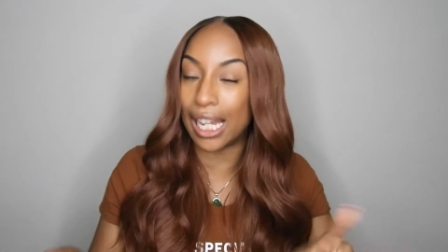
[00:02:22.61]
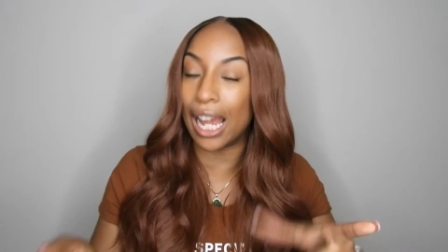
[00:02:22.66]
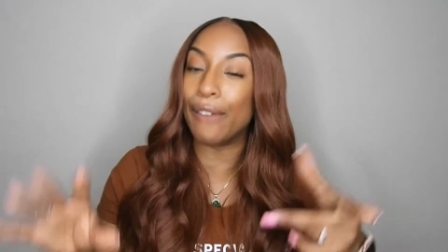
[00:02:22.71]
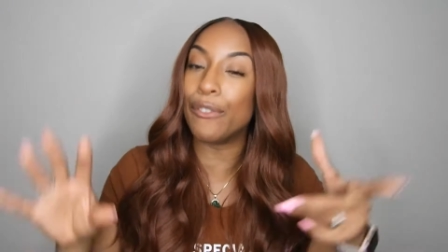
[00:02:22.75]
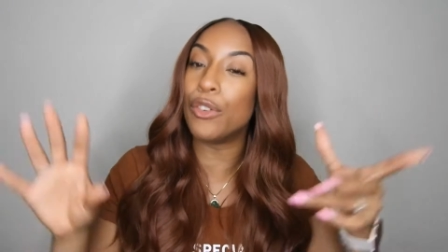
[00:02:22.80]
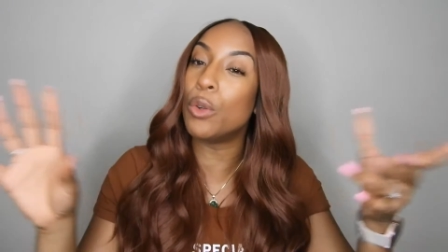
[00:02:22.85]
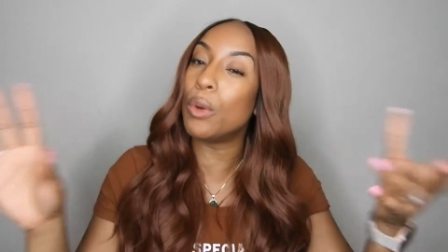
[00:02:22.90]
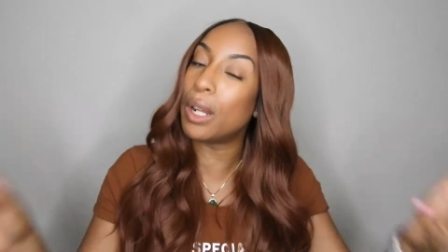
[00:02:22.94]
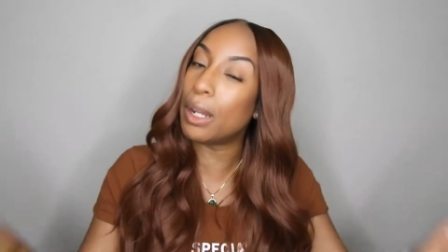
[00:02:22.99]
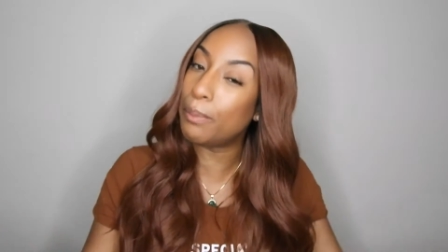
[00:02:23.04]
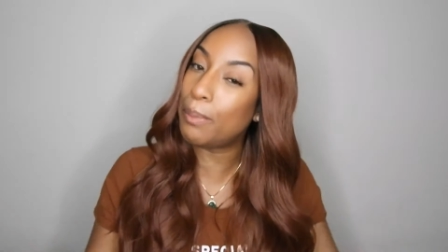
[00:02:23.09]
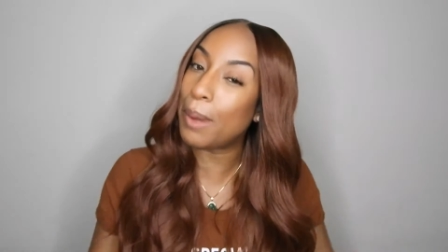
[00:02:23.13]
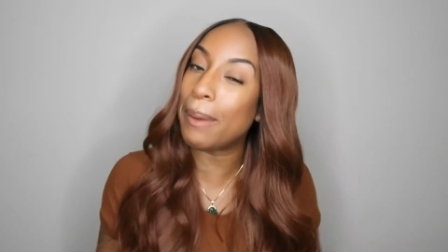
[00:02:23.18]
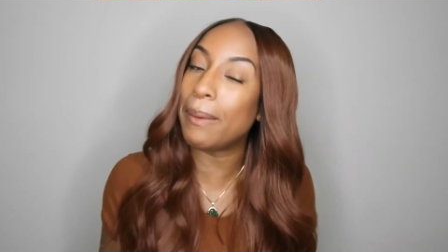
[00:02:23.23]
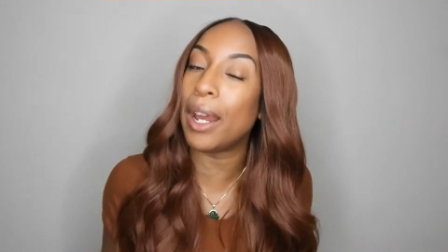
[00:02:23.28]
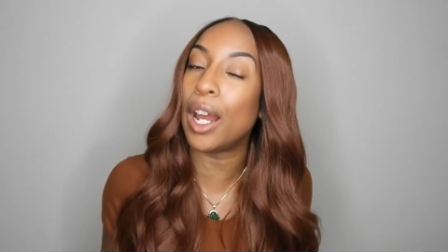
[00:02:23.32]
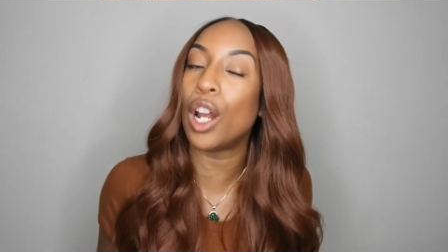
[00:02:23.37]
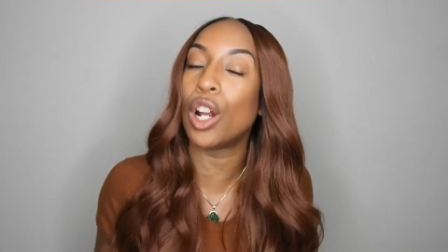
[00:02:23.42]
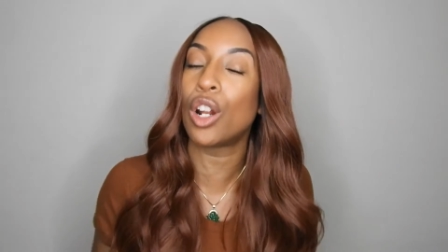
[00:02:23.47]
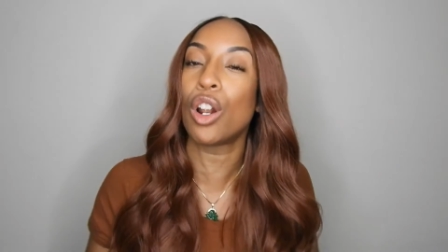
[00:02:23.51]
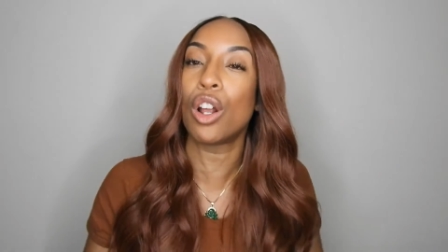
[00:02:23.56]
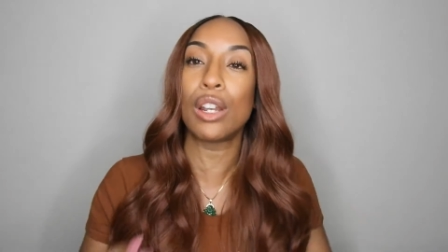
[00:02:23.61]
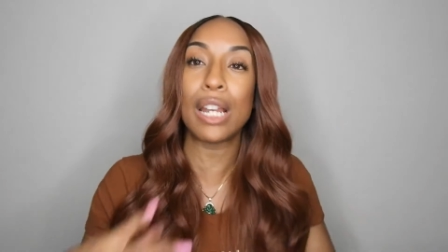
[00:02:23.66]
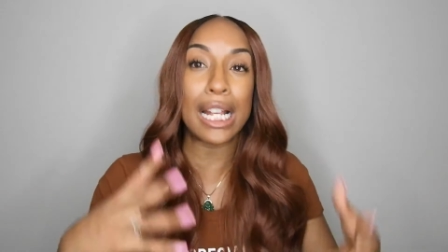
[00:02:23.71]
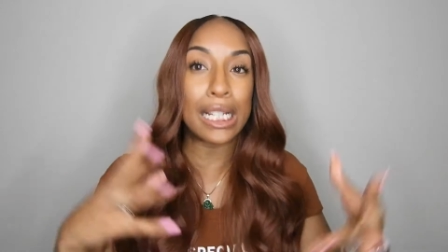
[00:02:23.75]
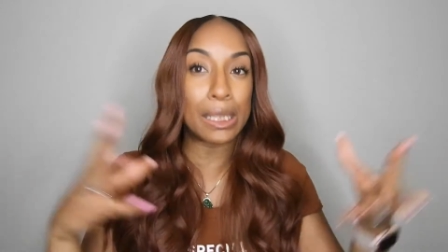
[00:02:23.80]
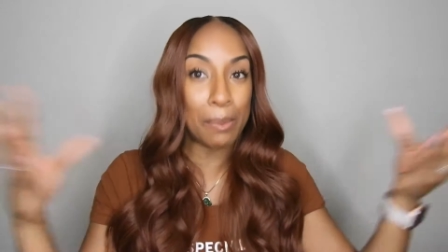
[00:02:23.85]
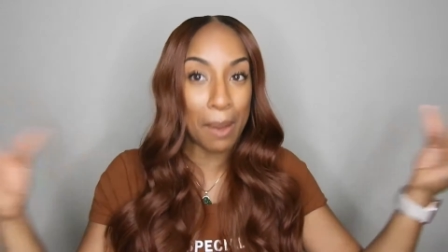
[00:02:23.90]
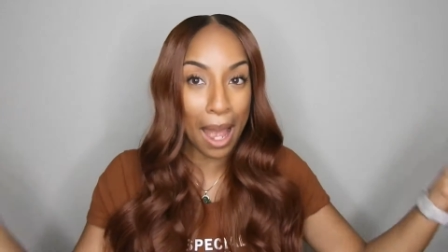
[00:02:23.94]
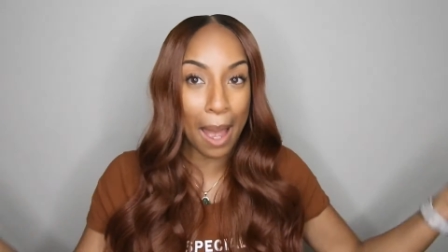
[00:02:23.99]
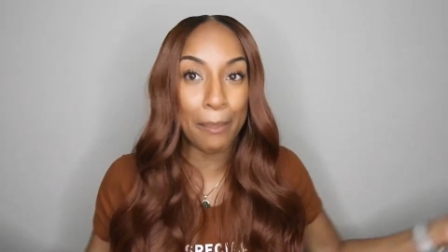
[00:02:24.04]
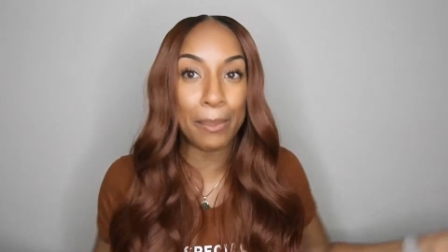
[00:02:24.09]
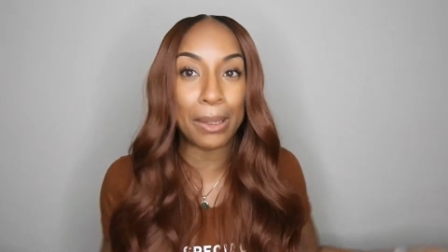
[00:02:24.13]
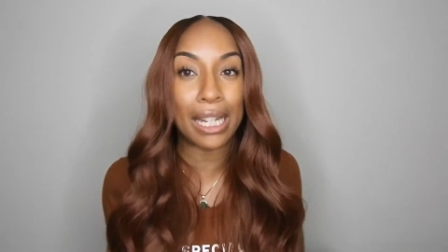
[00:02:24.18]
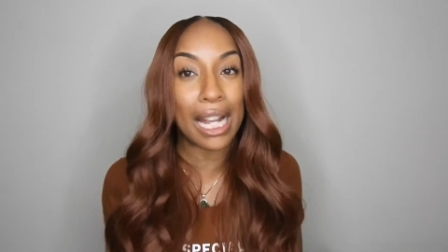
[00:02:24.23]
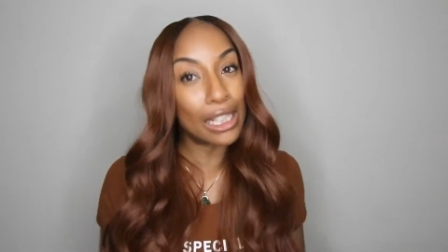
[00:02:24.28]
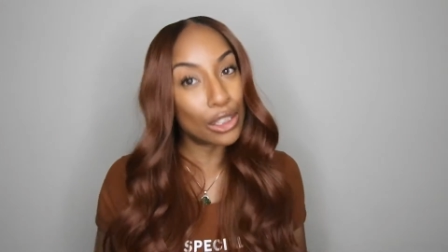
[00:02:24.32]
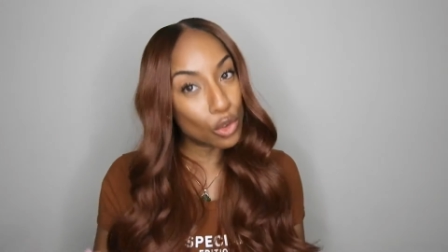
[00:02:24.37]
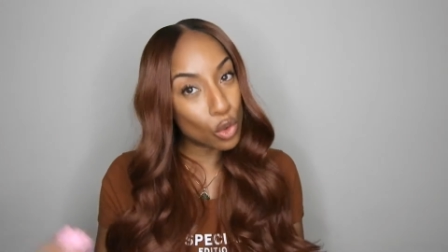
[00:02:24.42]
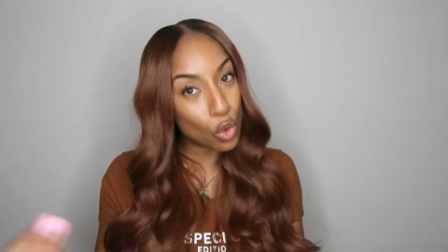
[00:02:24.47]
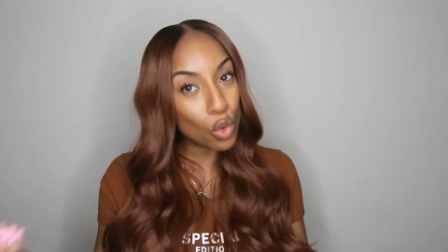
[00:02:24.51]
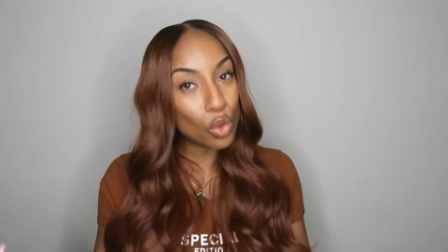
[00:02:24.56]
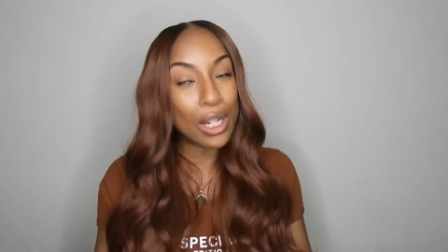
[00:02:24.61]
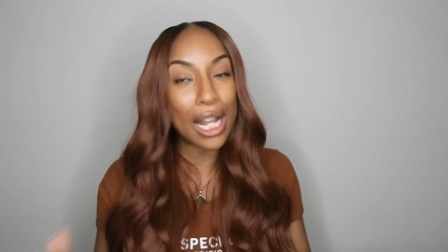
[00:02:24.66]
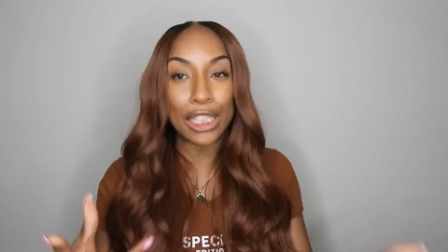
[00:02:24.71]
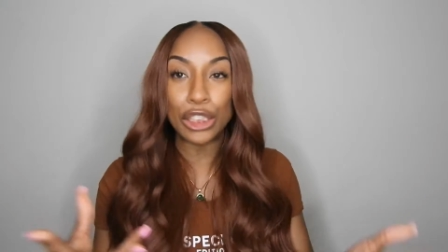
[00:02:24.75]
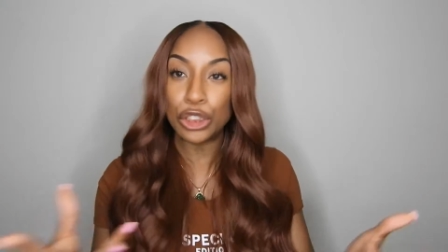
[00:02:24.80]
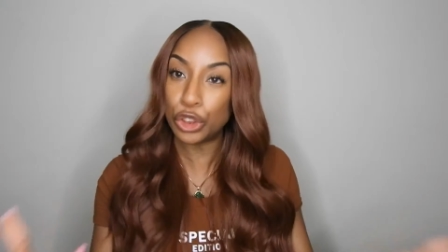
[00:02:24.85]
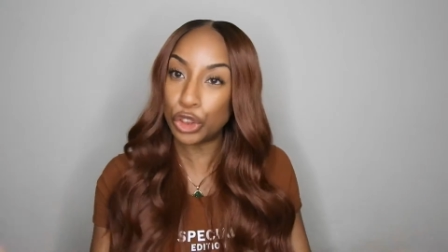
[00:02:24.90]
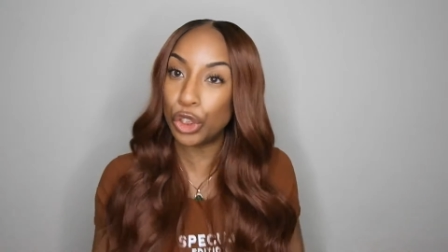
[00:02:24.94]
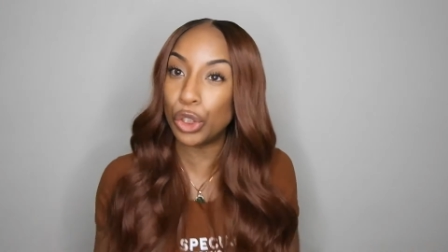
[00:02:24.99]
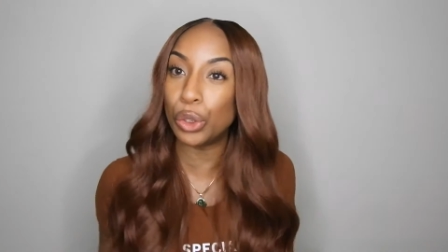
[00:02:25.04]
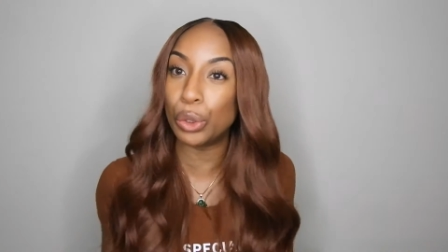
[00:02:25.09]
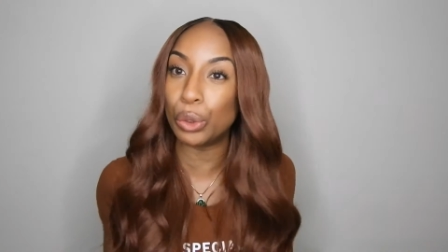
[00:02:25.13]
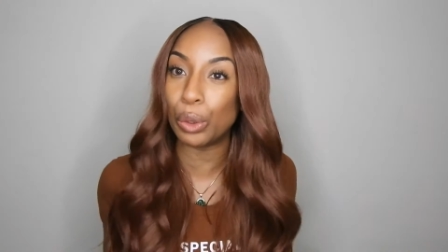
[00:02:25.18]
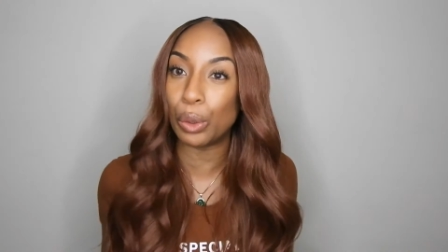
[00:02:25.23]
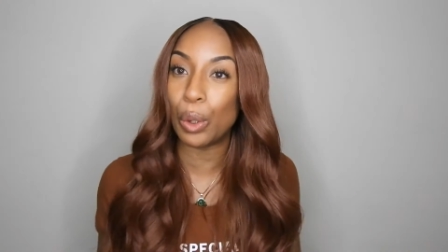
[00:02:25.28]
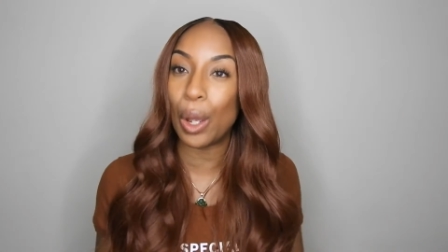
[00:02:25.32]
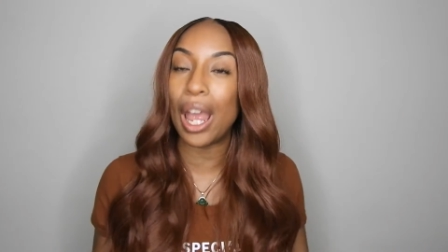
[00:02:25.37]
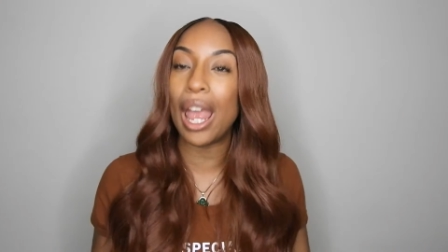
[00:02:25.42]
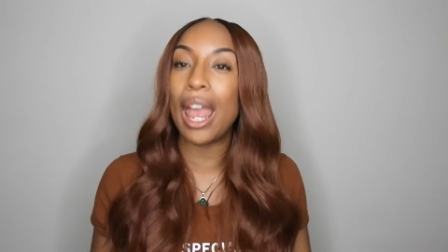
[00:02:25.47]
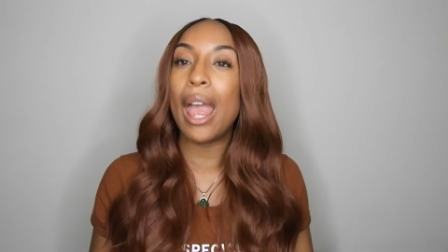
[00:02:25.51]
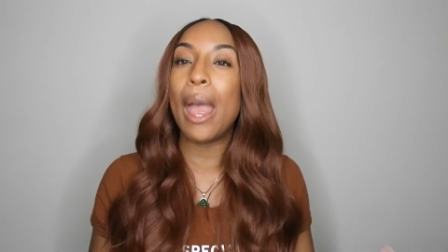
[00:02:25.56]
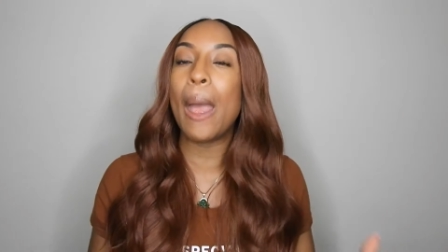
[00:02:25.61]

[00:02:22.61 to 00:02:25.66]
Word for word: Now, if you want a baby hair girl, that's popping. That's cool. That's you.